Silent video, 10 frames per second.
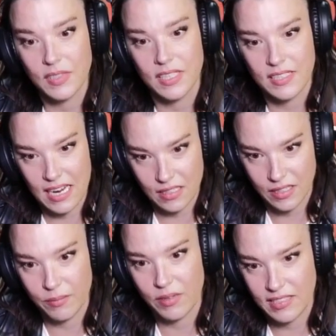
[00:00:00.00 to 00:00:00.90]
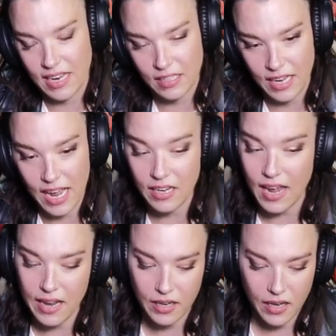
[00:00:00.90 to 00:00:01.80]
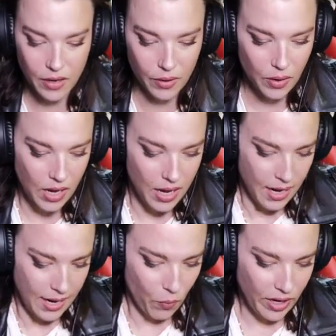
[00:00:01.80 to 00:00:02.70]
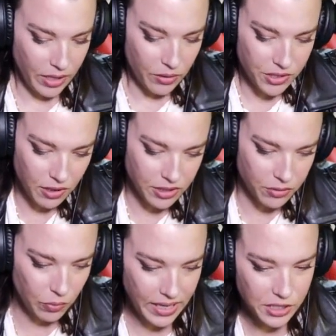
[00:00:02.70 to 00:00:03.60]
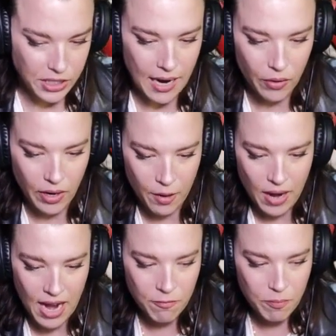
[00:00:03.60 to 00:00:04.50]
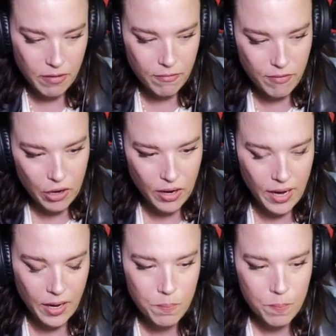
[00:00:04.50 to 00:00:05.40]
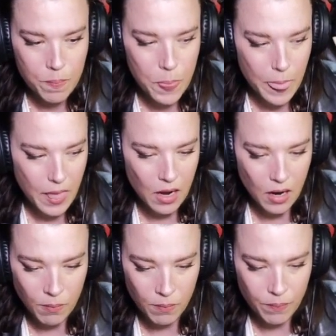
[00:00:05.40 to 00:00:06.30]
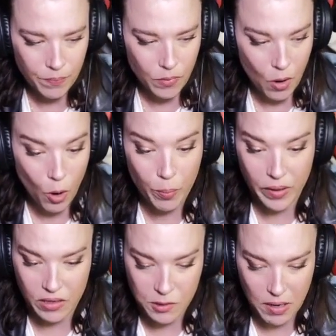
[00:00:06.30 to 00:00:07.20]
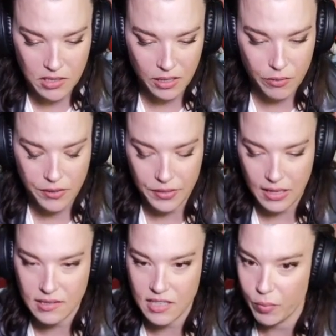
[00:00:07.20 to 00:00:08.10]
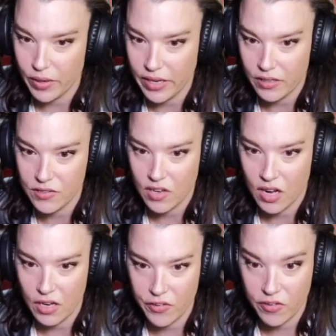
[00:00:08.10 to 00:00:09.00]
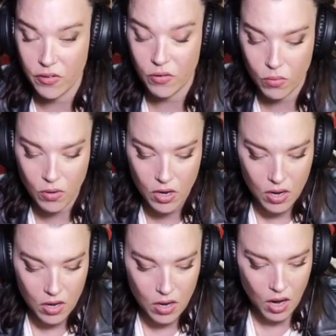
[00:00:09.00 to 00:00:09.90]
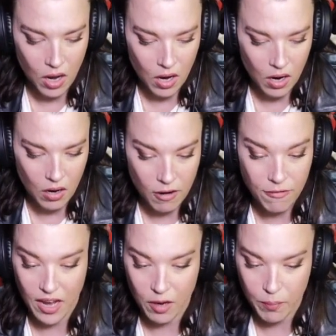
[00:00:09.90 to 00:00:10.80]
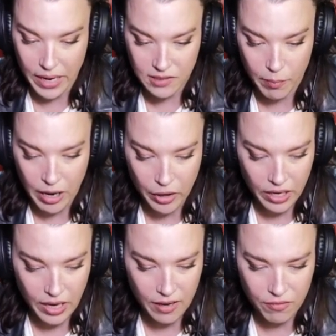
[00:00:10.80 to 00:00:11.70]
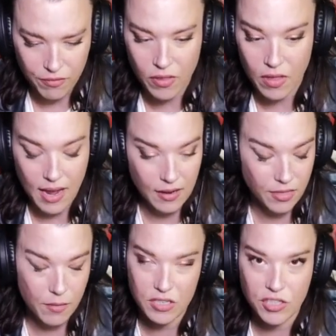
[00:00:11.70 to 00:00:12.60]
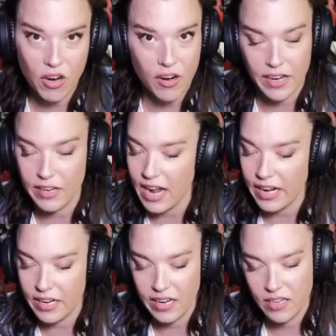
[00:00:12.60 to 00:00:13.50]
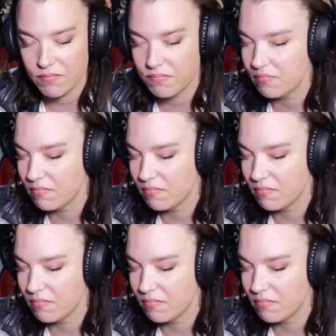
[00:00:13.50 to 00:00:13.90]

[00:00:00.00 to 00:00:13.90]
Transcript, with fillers: Exactly, exactly. And and you know, when you start to reach out, I, I've been very um, open, especially within the last couple years, uh, to uh, our fan base about it. And for the, and the majority, ninety